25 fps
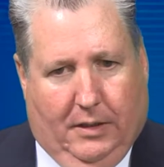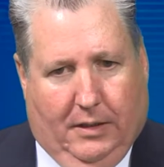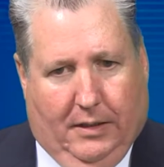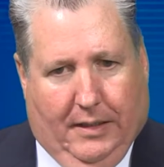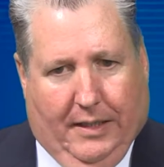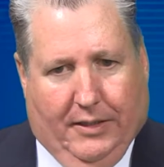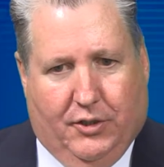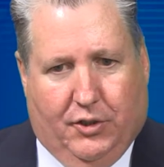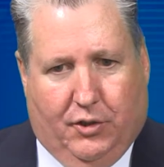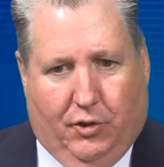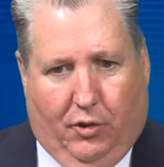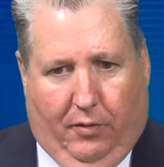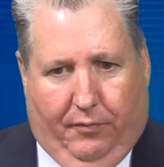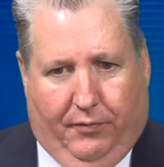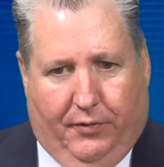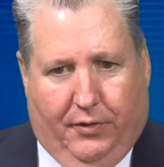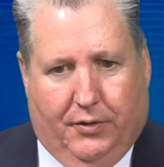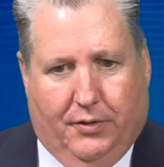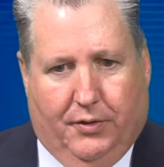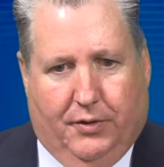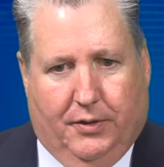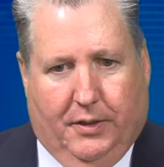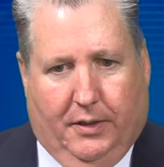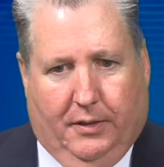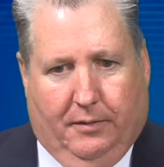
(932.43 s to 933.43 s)
I served
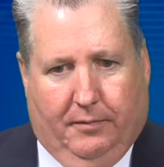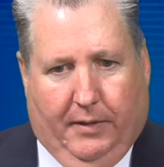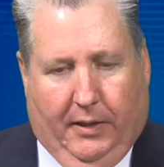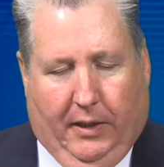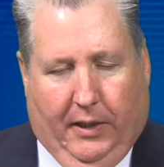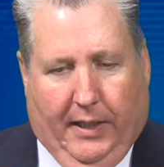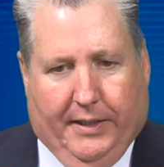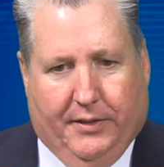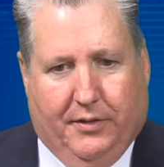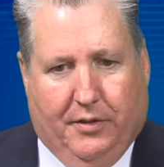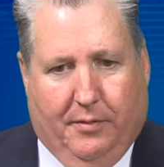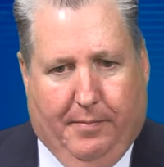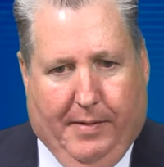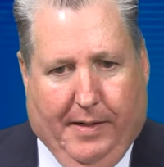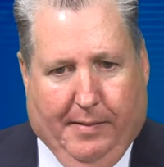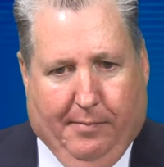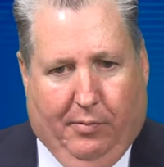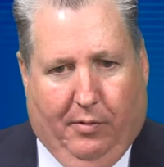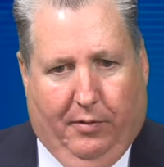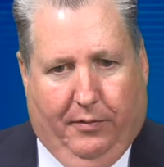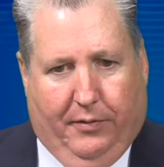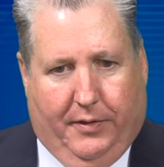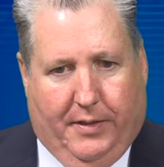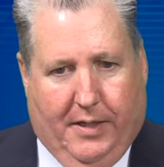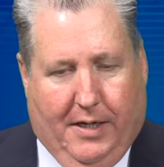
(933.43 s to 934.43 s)
as elected
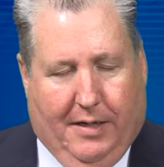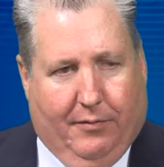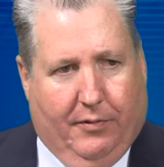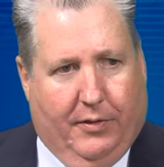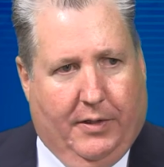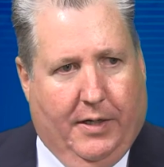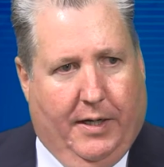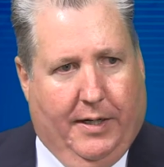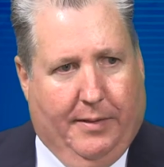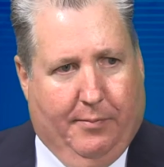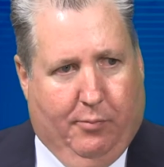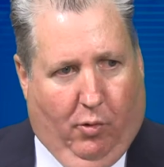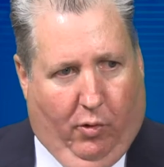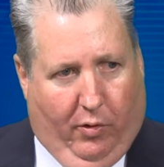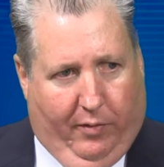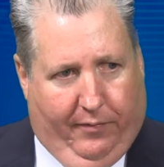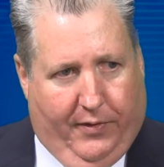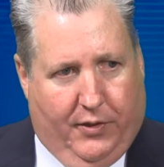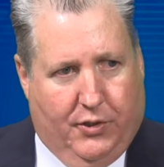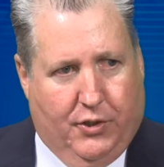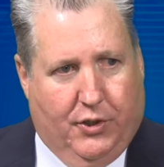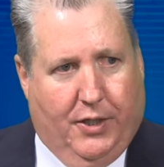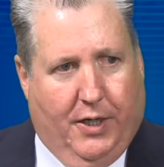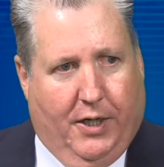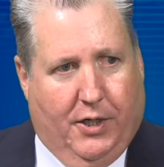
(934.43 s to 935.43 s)
member of the Calvert County Board of
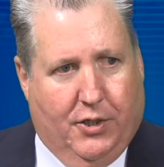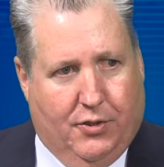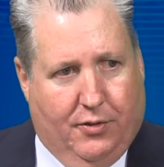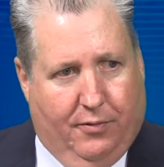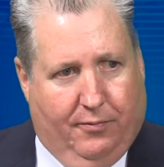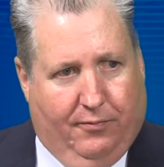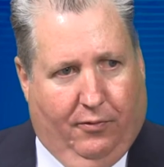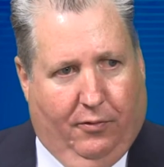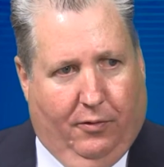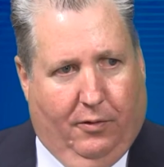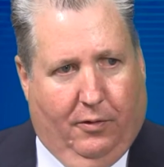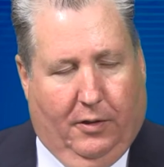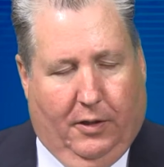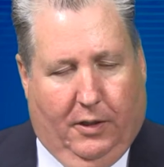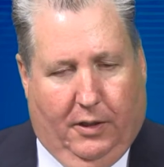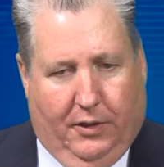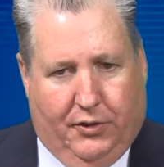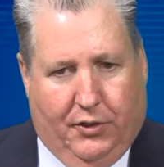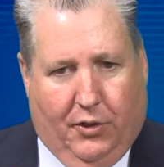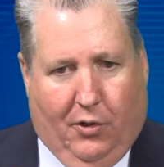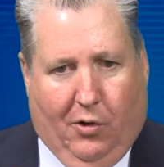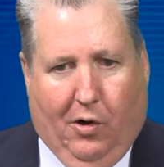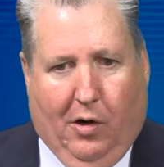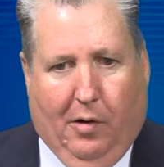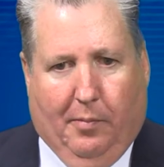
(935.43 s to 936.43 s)
Education mm-hmm. for a
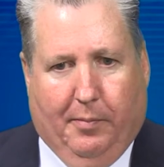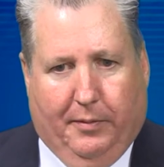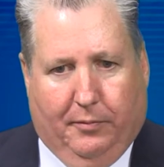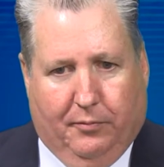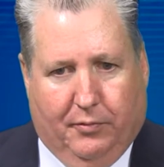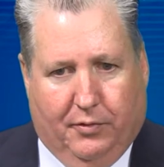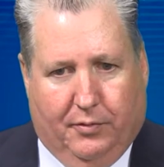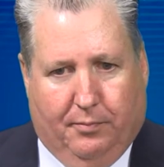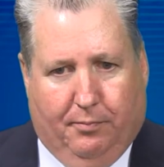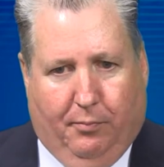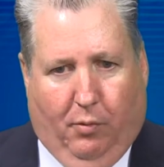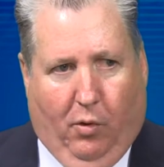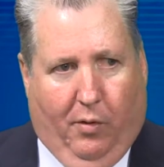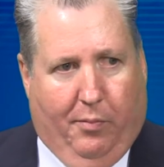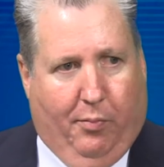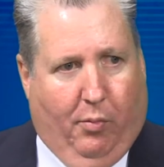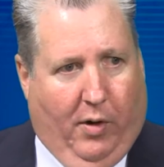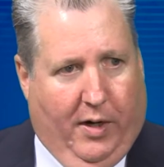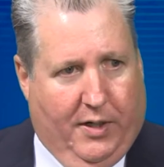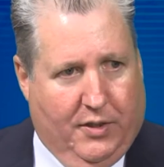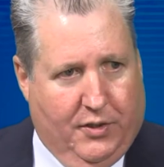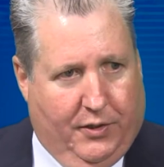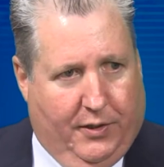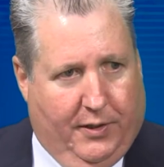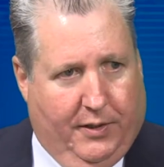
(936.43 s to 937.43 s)
term. It was board
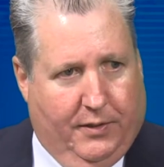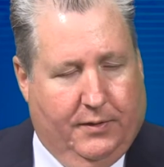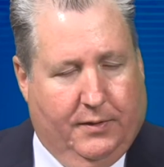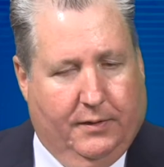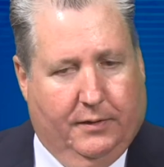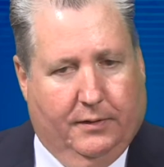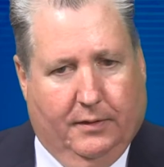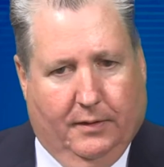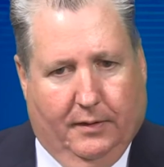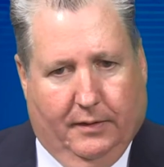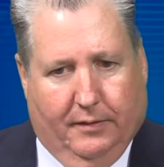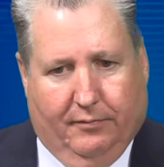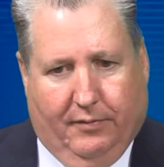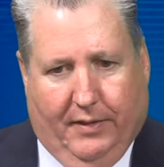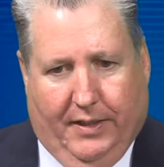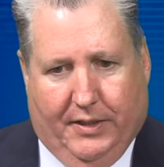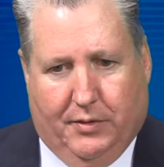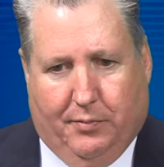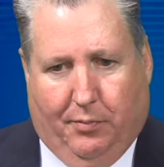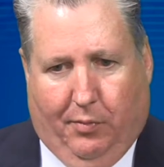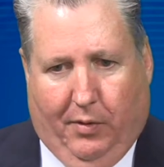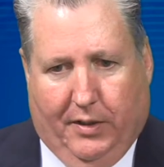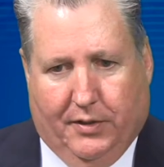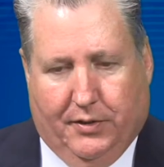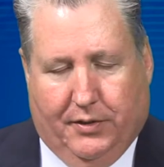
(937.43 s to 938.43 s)
president and
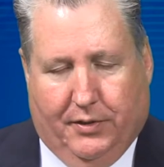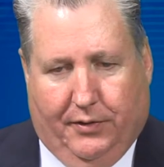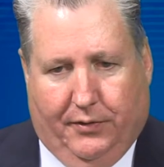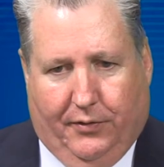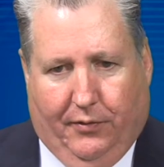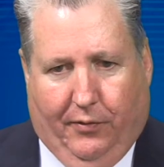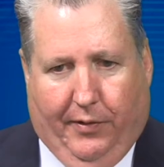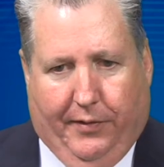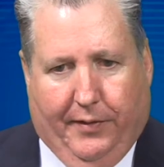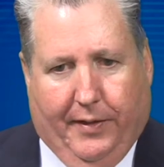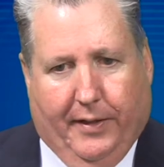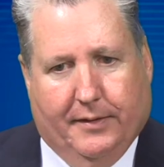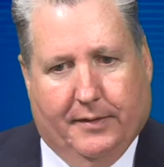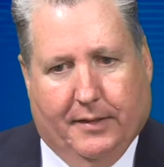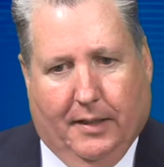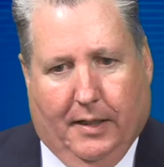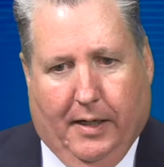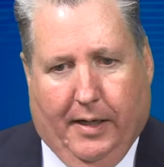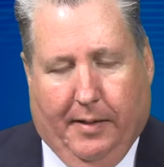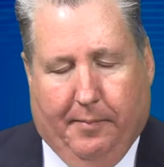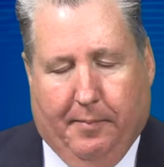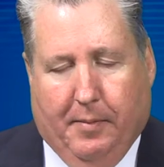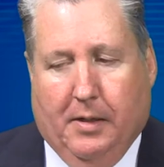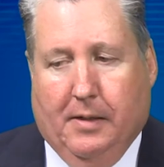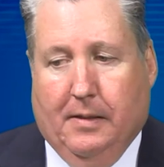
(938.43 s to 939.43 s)
vice president during that
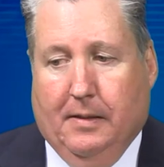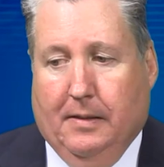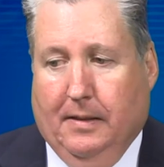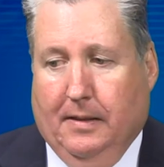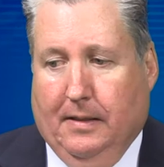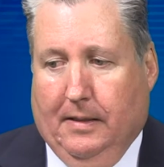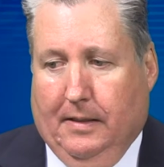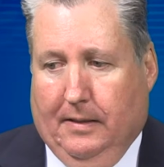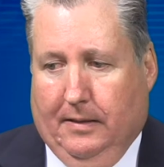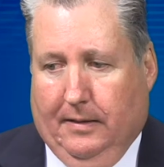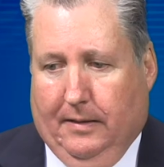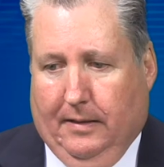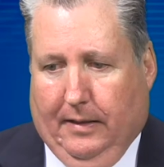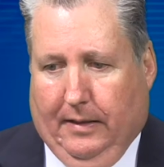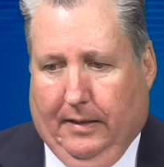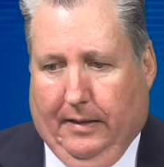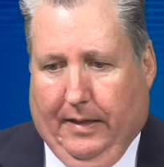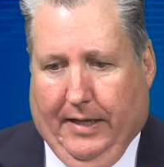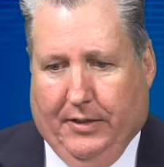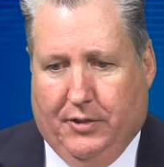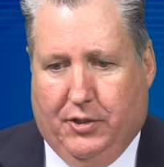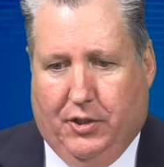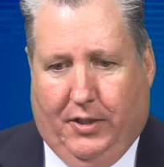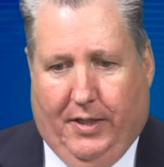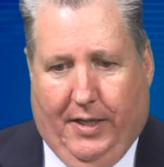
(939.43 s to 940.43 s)
time.
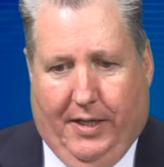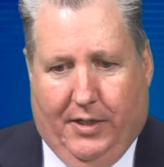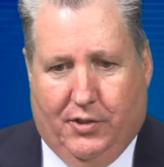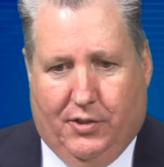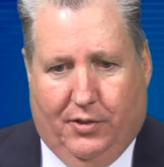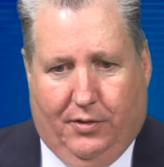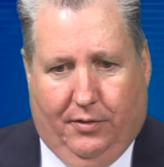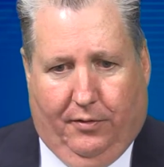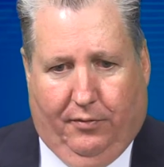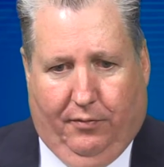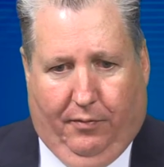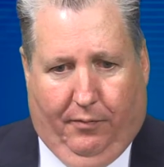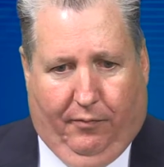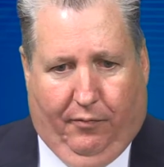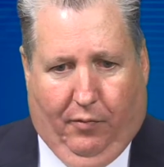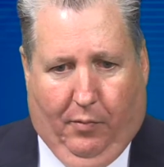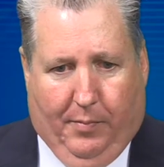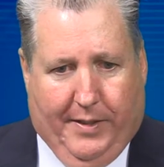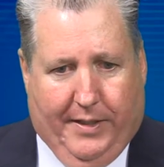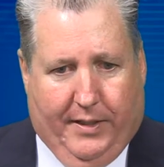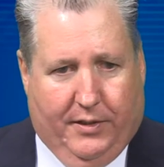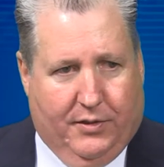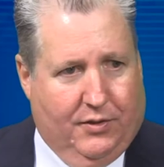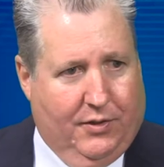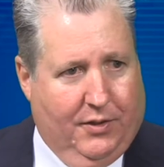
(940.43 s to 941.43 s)
Education, for
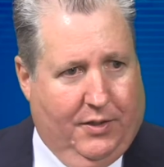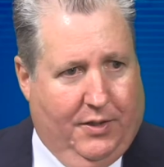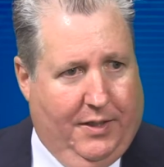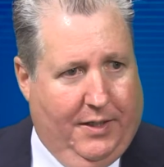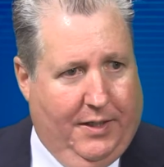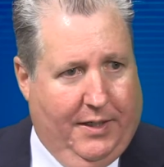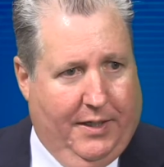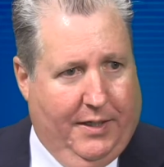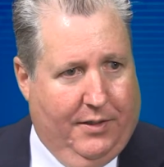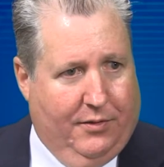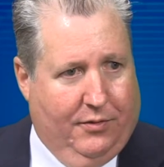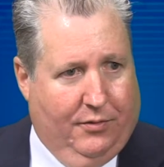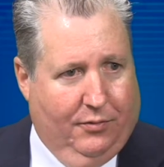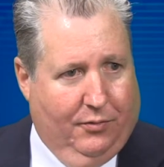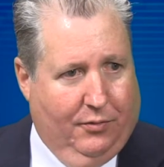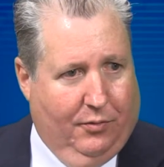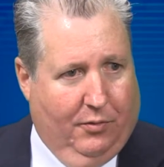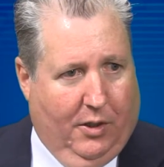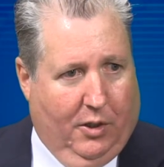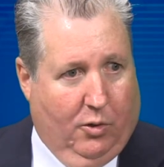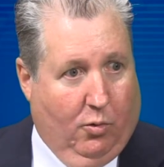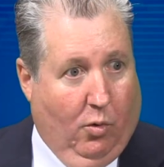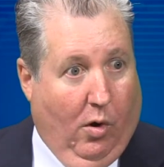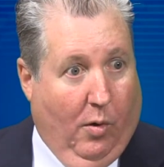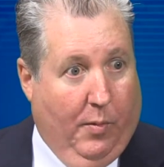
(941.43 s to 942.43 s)
me, is the key
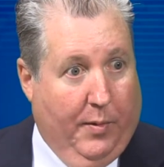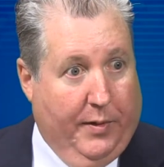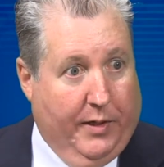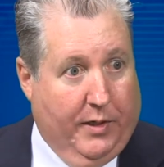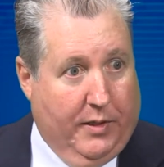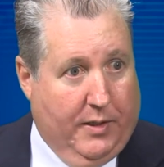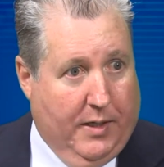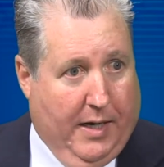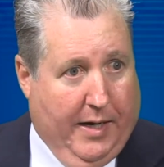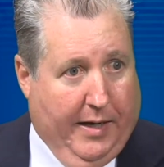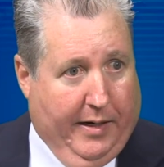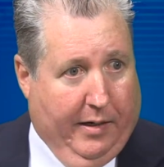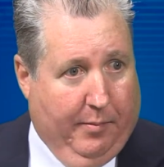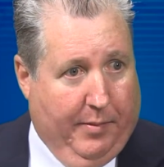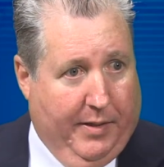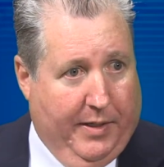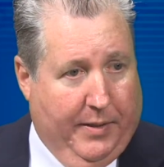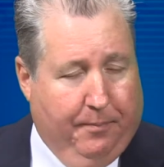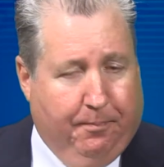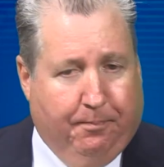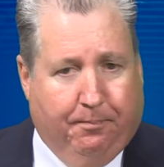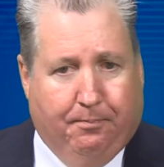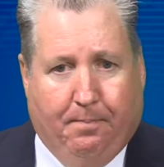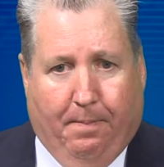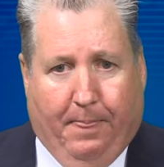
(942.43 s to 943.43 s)
to a growing economy.